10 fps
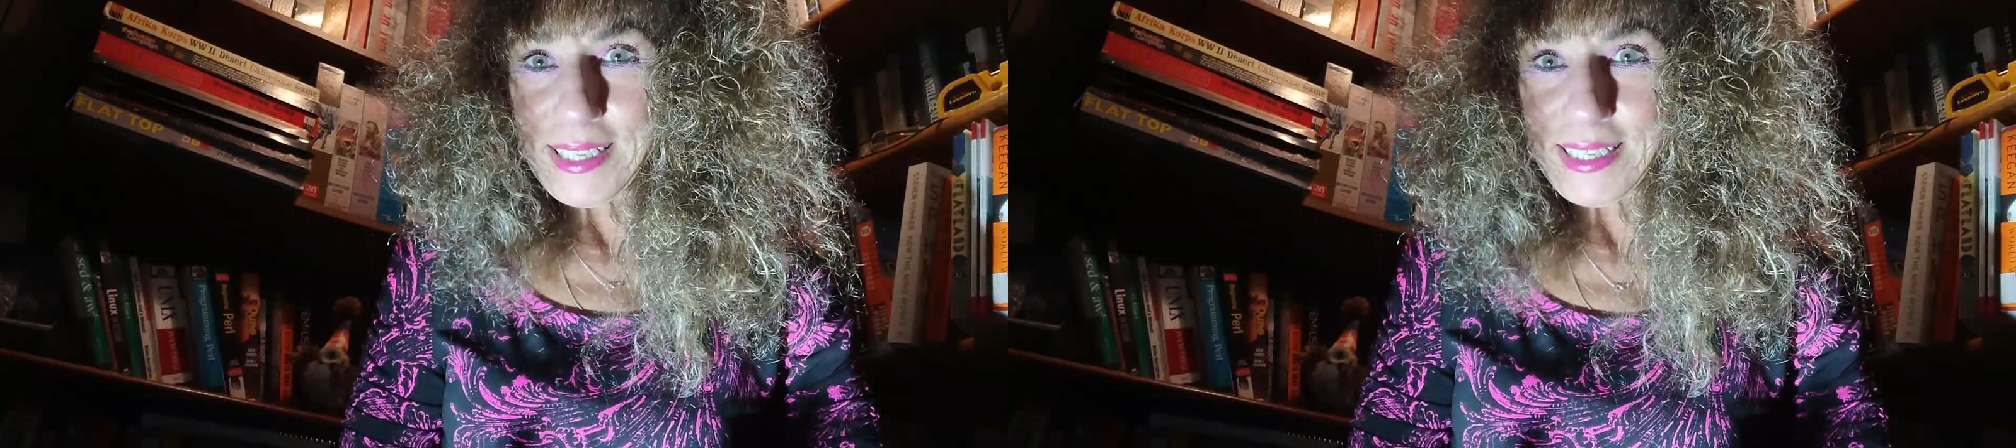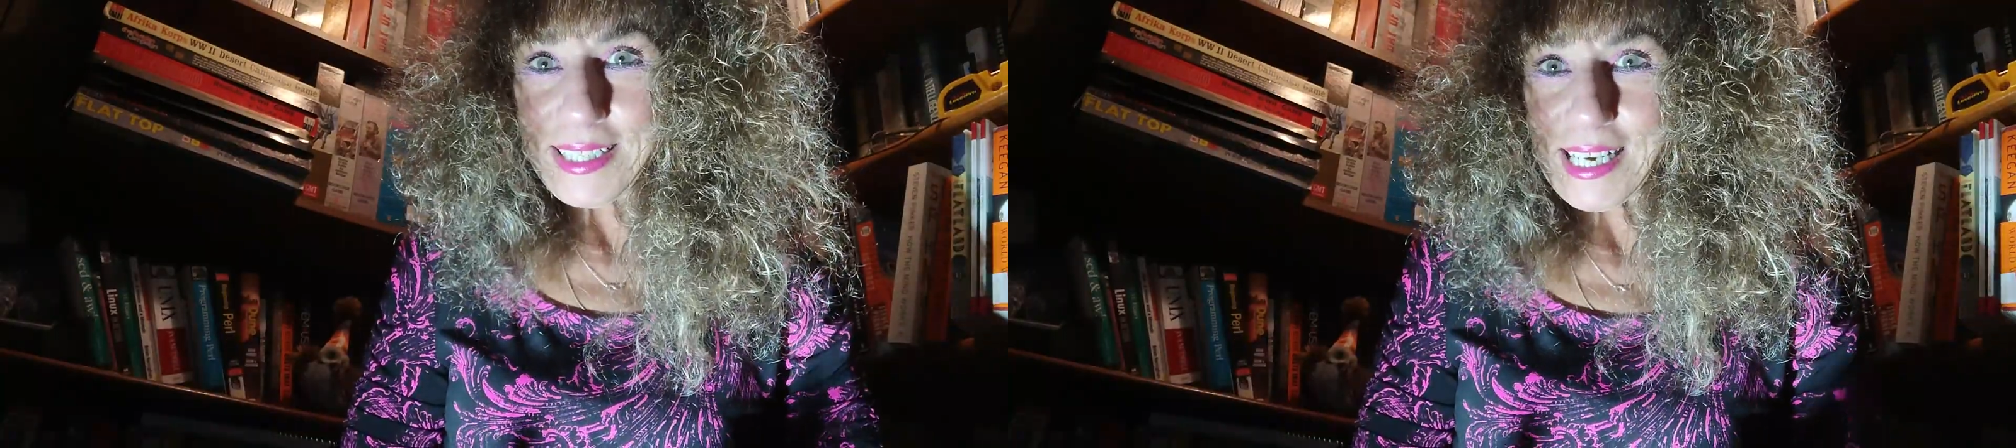
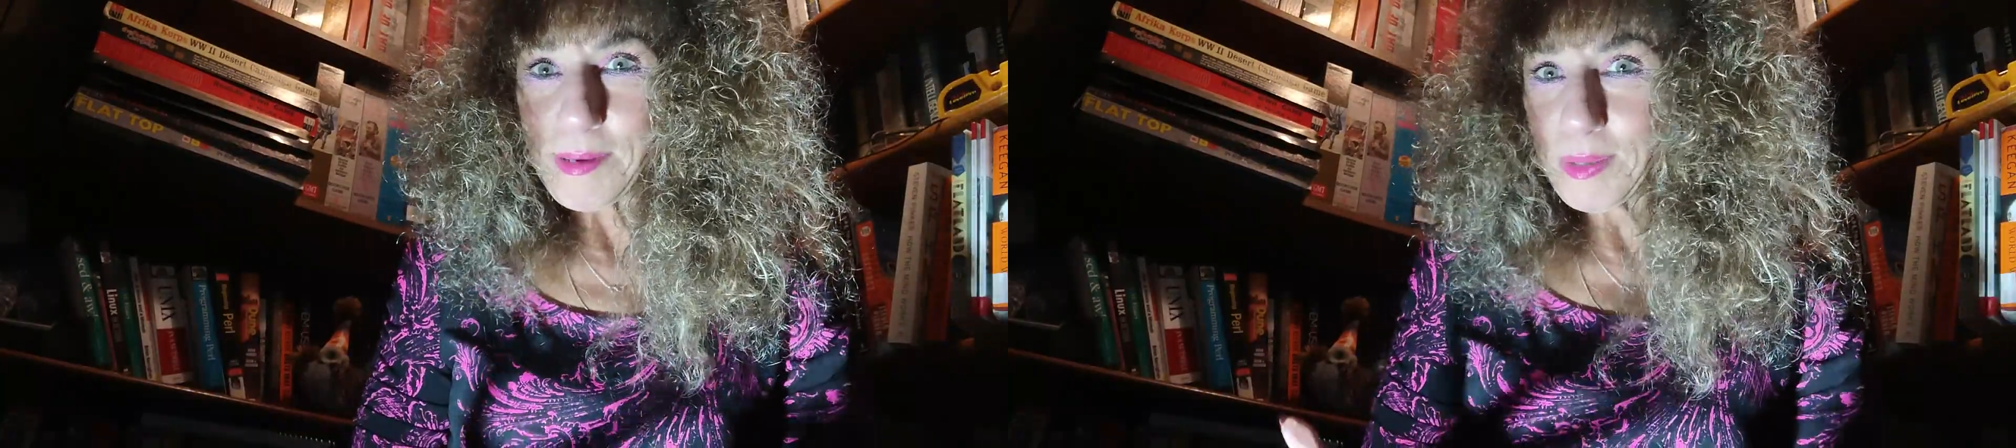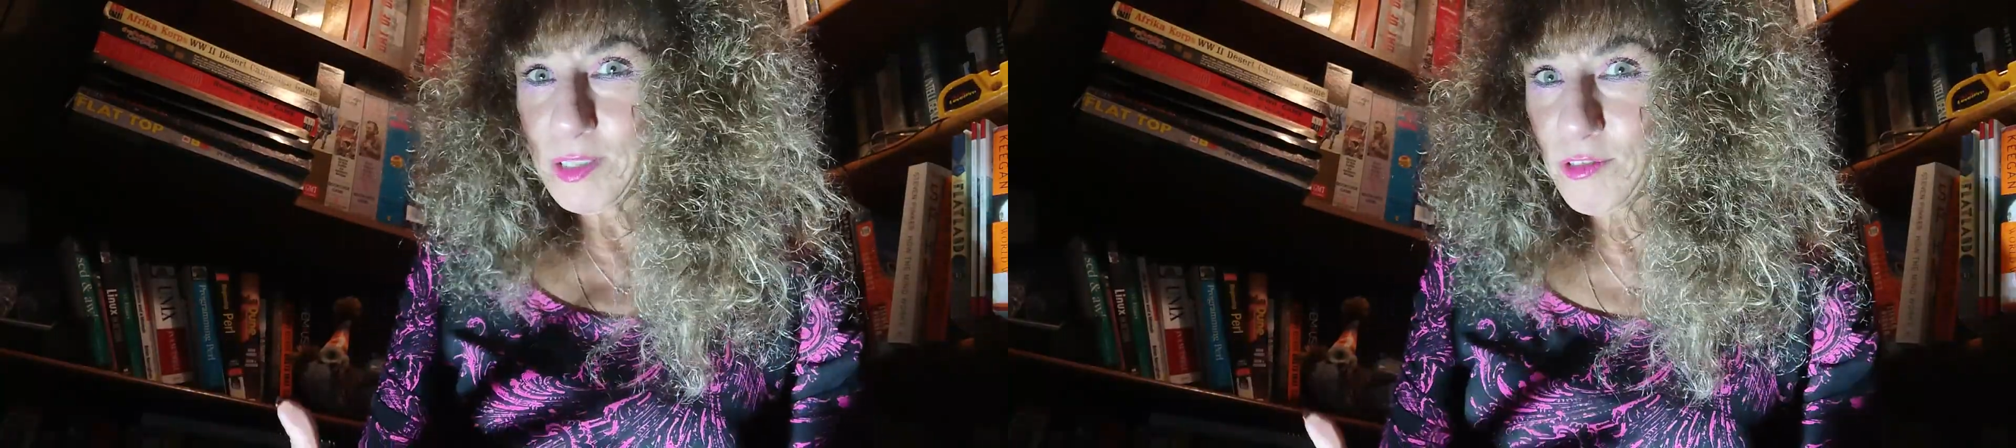there's like
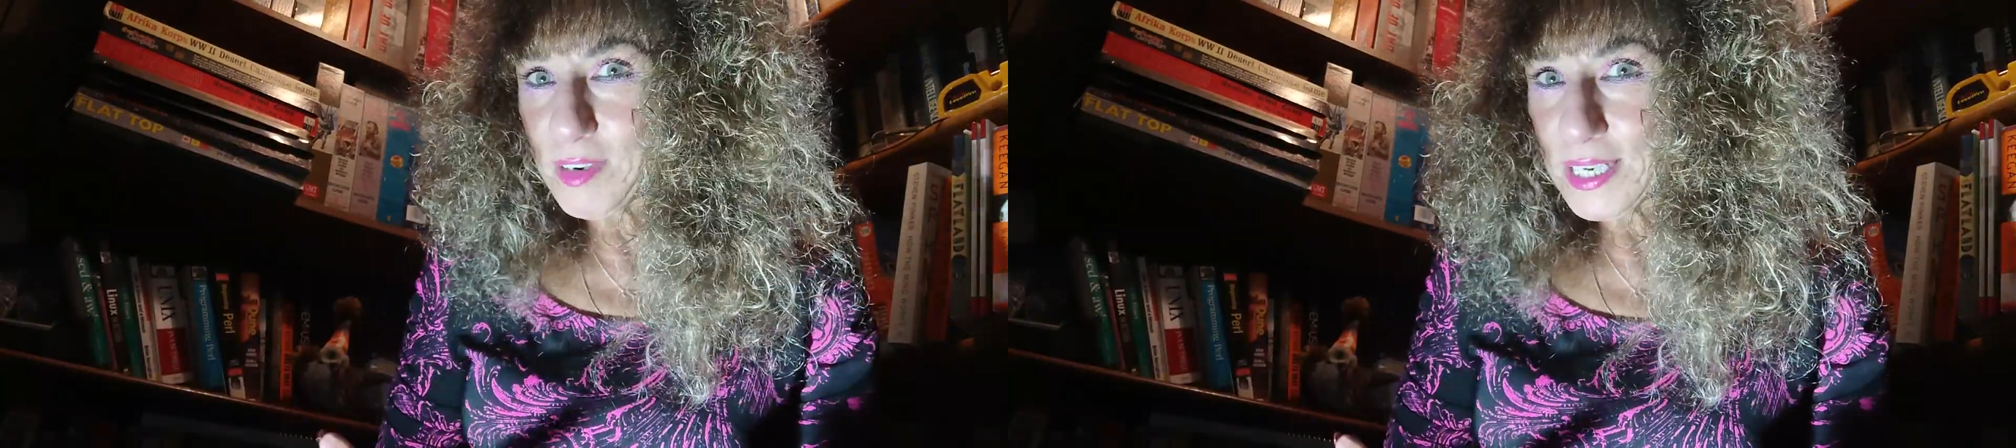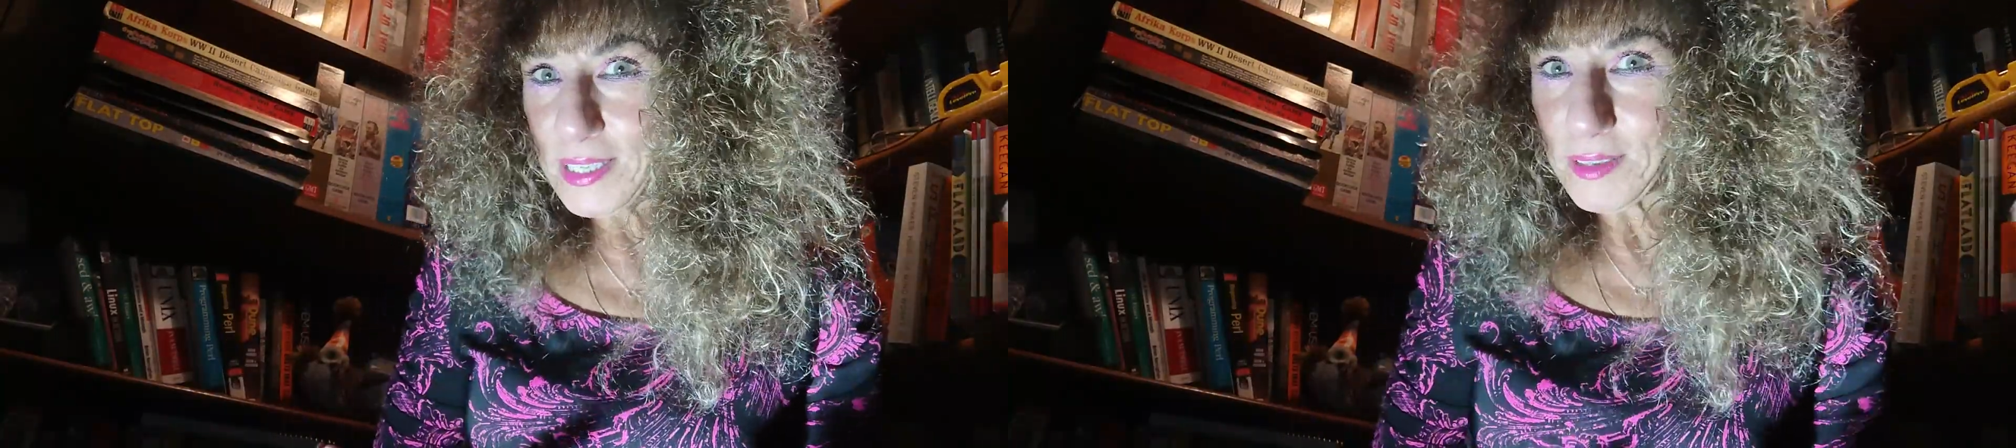a
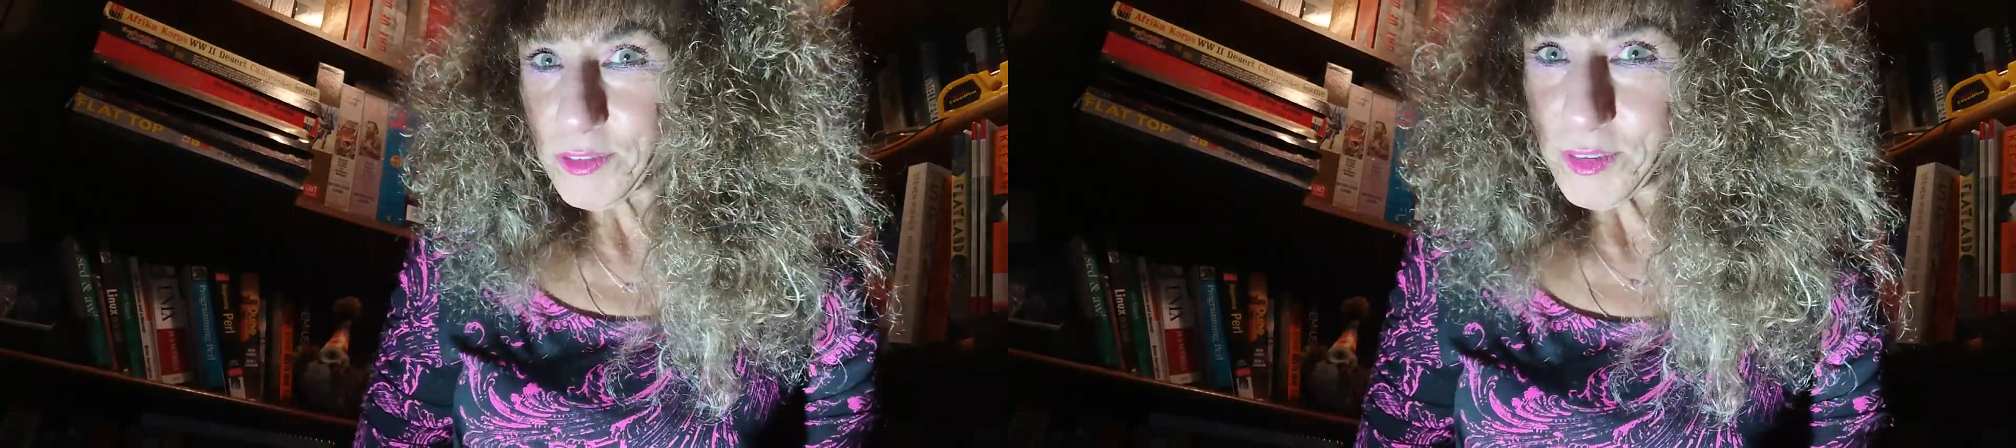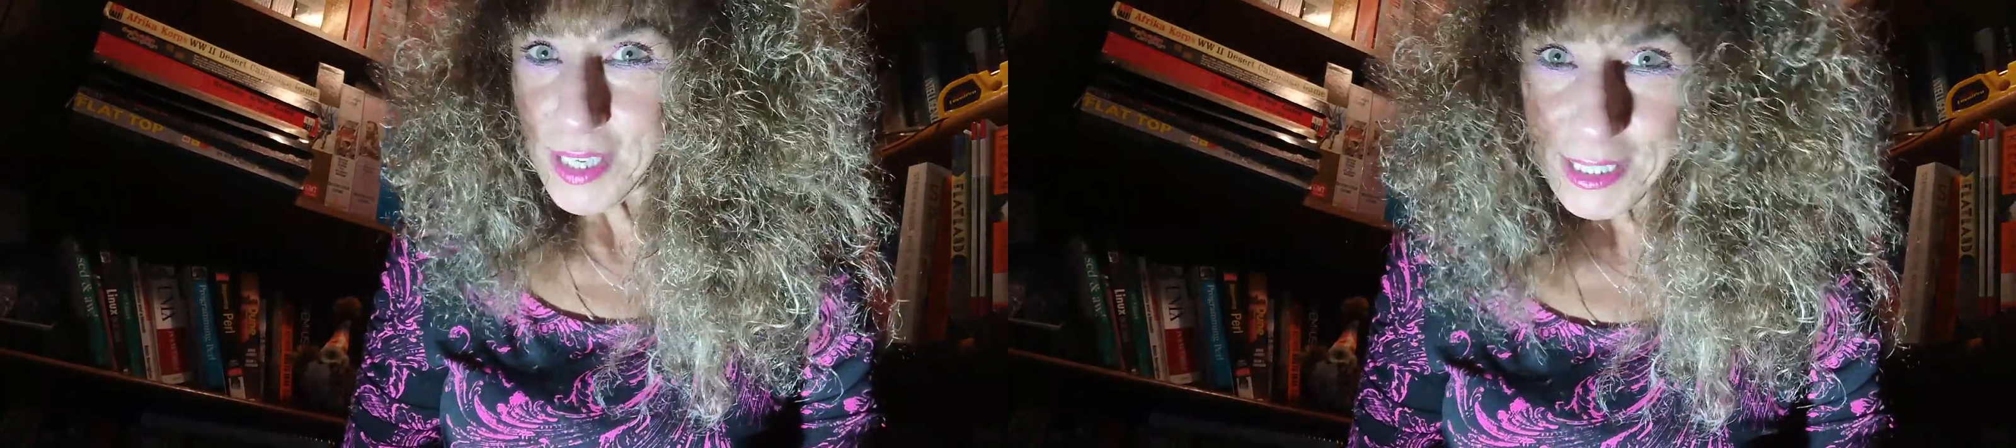betrayal
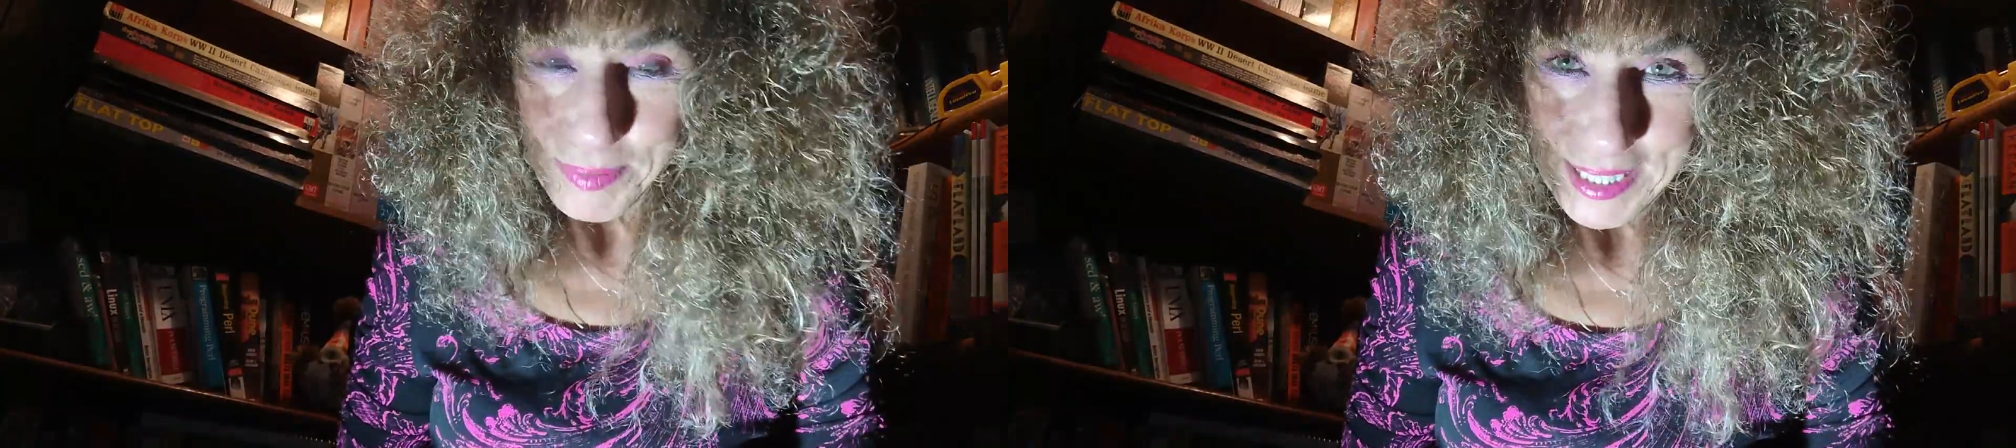of trust